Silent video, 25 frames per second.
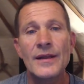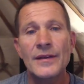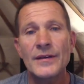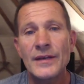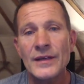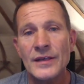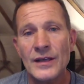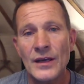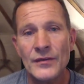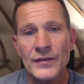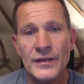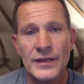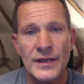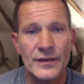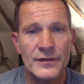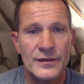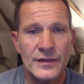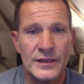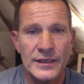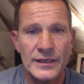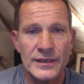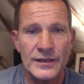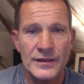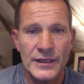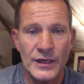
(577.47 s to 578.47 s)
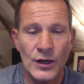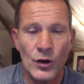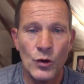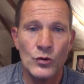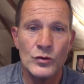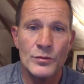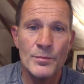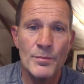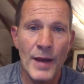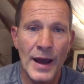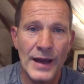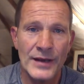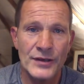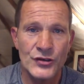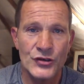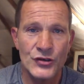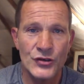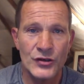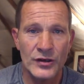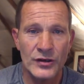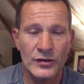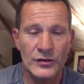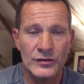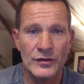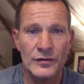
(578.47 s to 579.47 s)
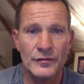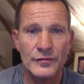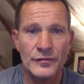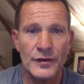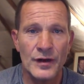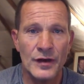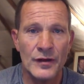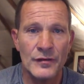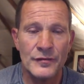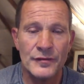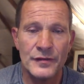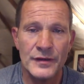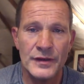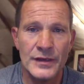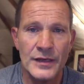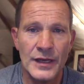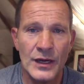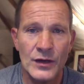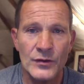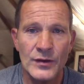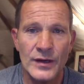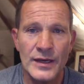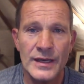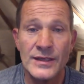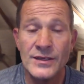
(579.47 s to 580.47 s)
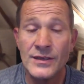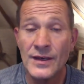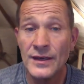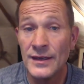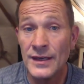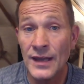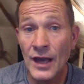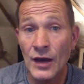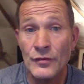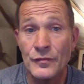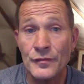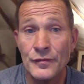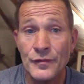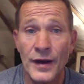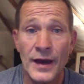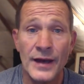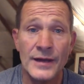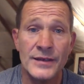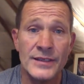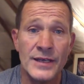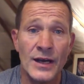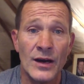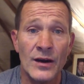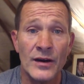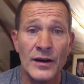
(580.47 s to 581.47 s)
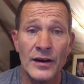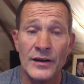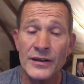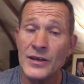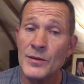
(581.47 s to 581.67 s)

The old mantra of eat a low-fat diet.